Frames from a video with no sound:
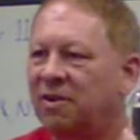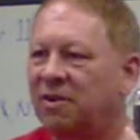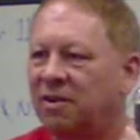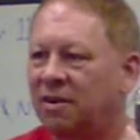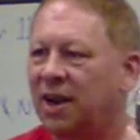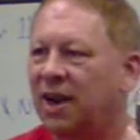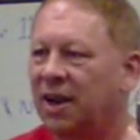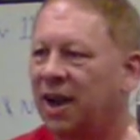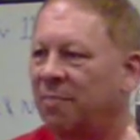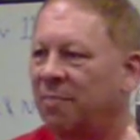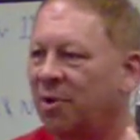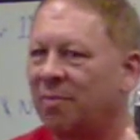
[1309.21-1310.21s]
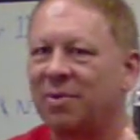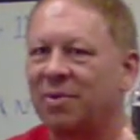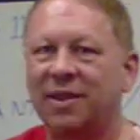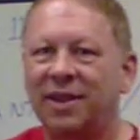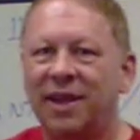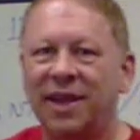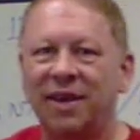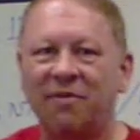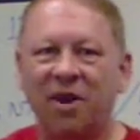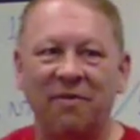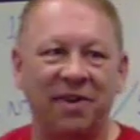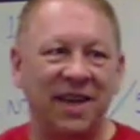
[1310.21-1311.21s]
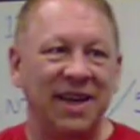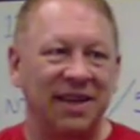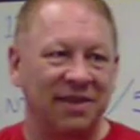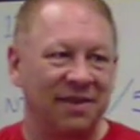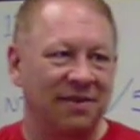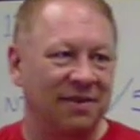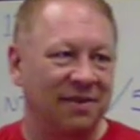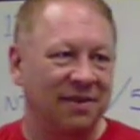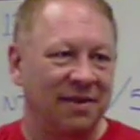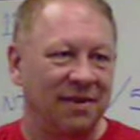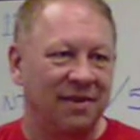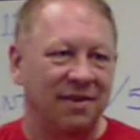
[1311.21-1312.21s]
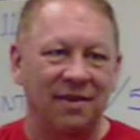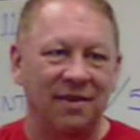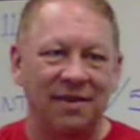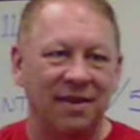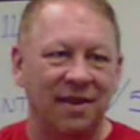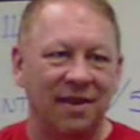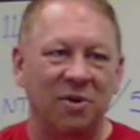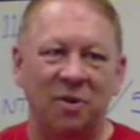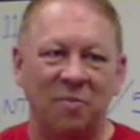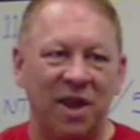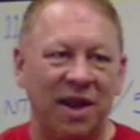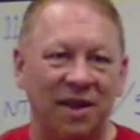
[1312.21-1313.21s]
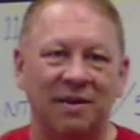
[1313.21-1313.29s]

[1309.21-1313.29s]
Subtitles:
they're like a light bulb, they give off heat. It would have been